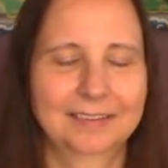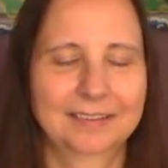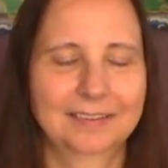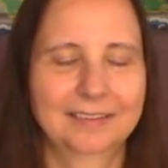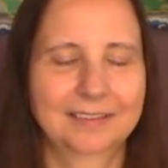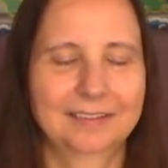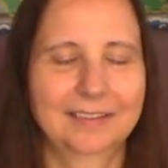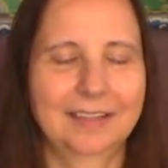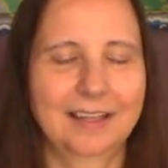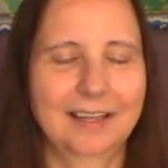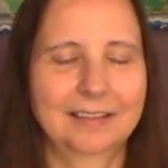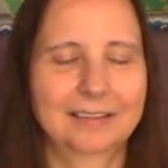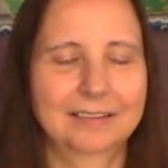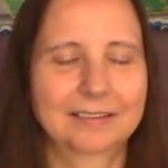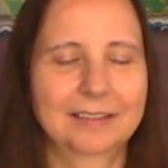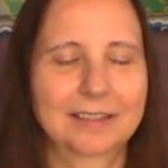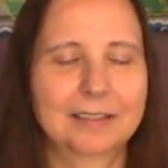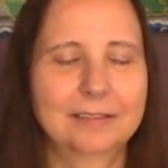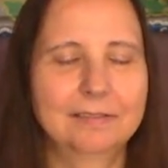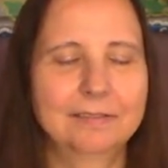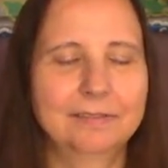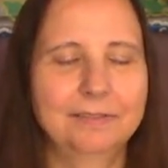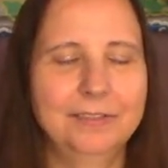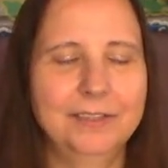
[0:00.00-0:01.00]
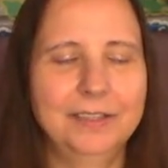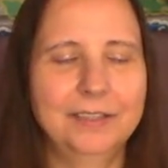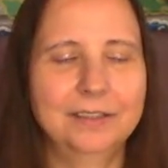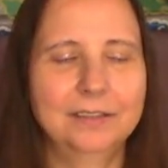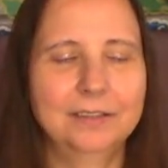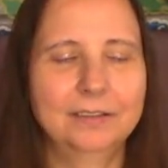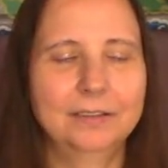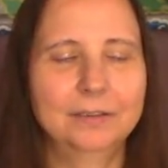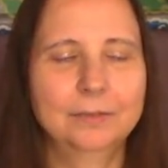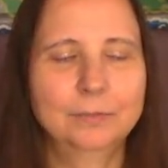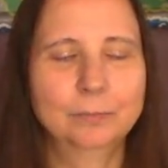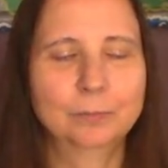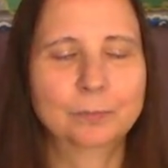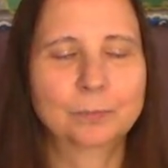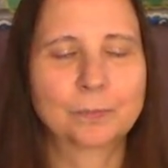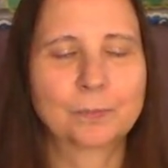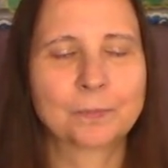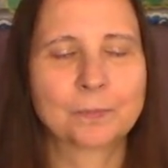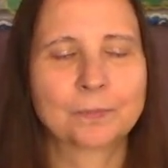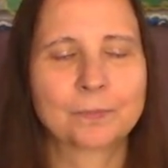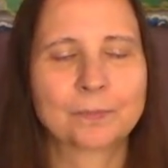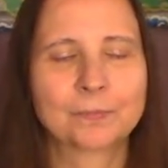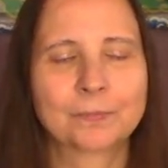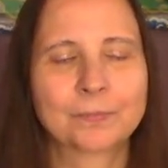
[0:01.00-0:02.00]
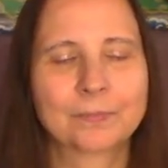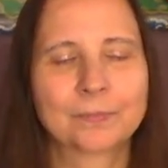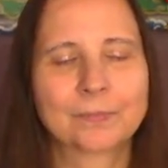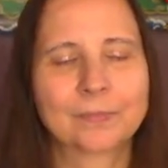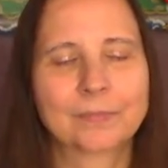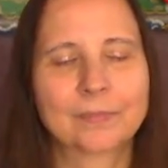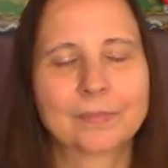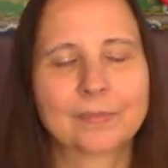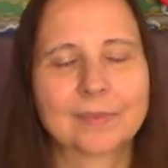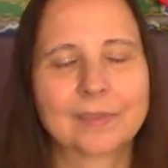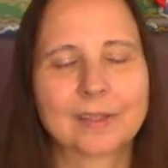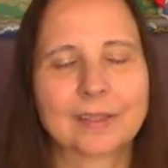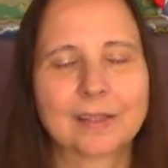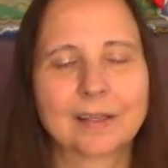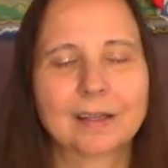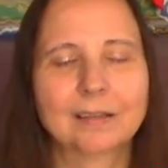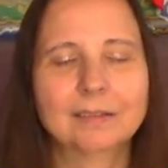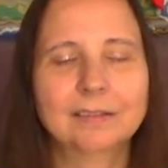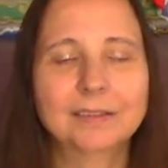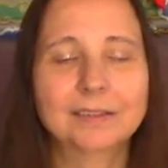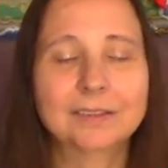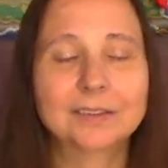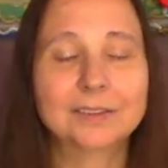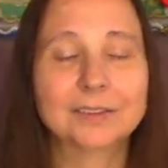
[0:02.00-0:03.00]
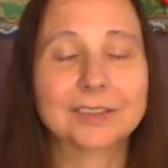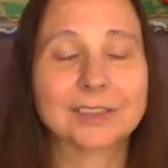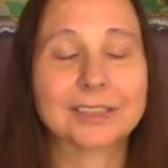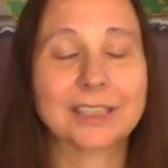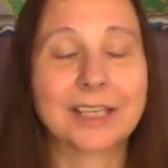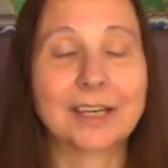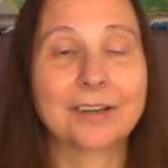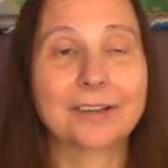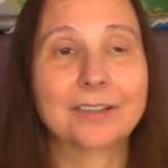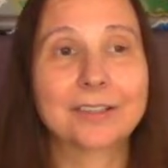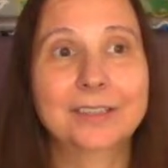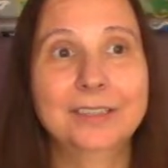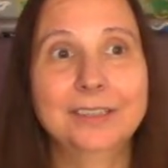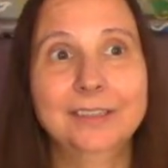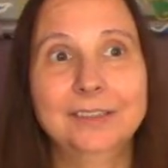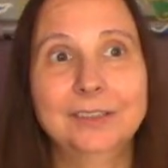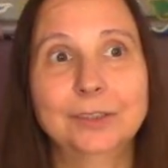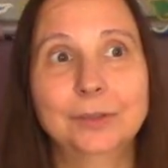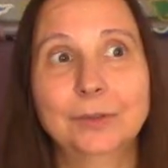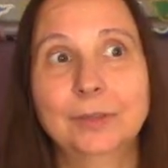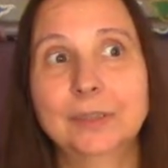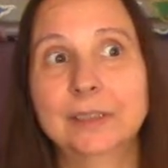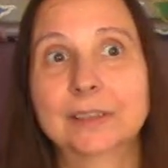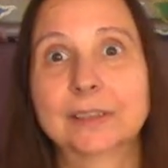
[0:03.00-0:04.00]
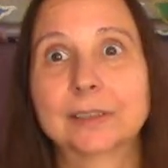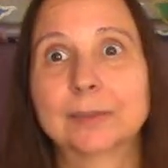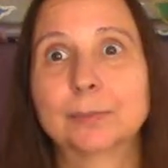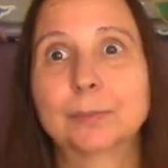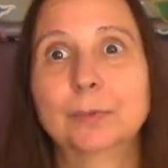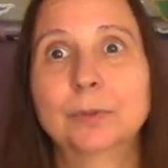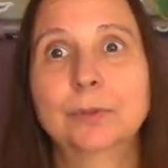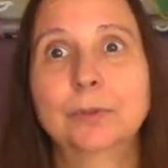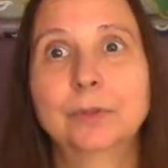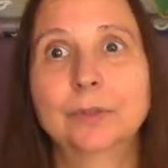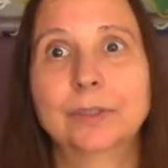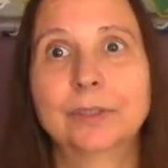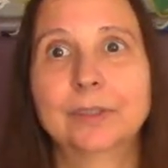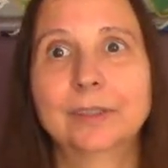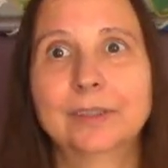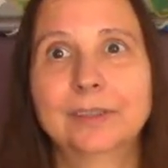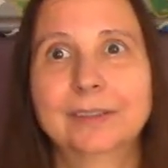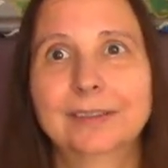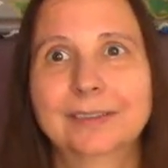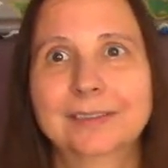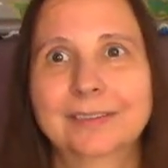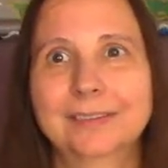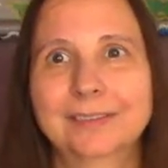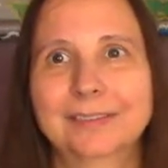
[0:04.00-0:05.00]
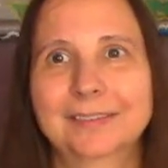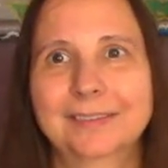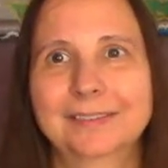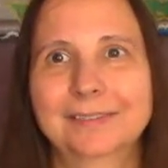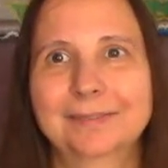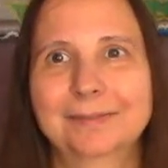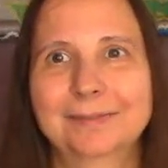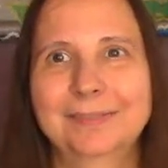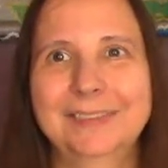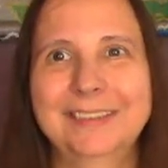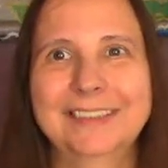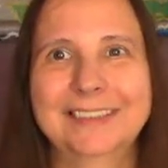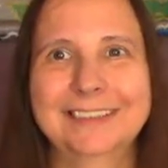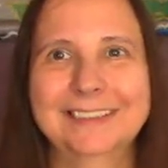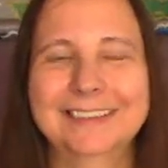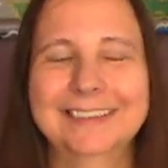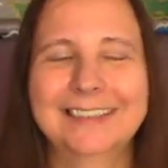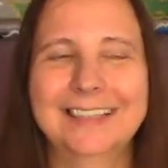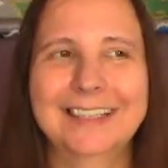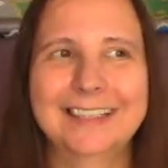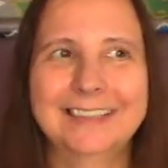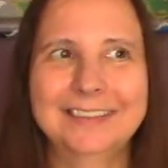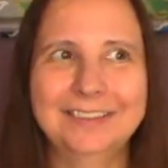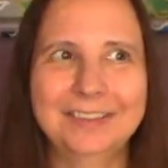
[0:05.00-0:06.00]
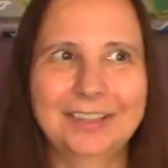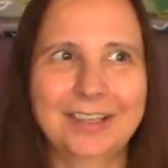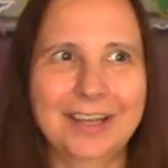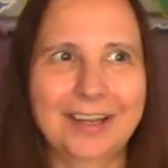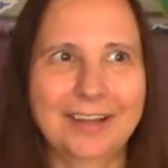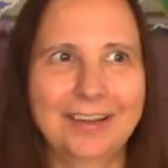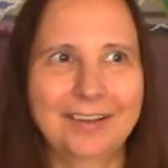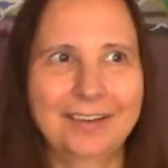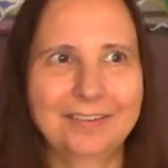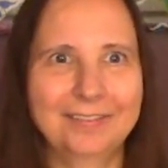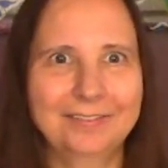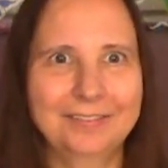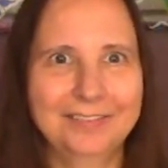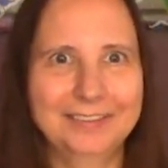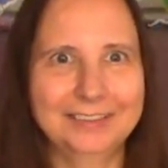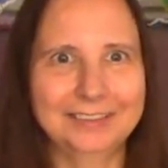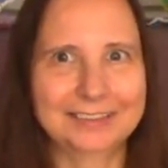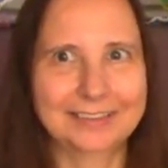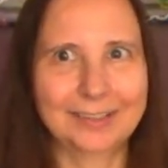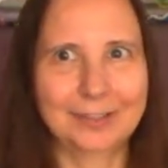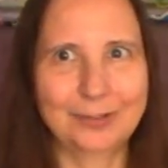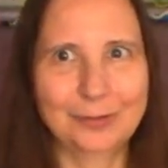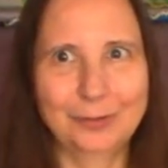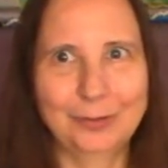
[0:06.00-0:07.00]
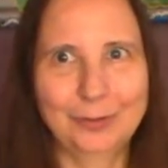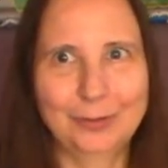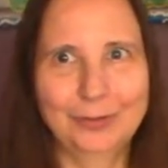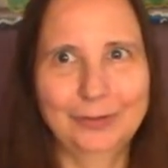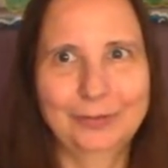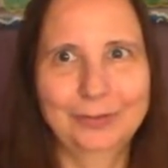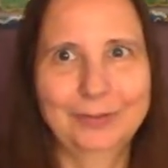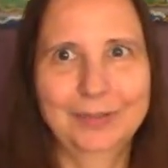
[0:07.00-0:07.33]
that can feel a little scary to explore, because again, you have this whole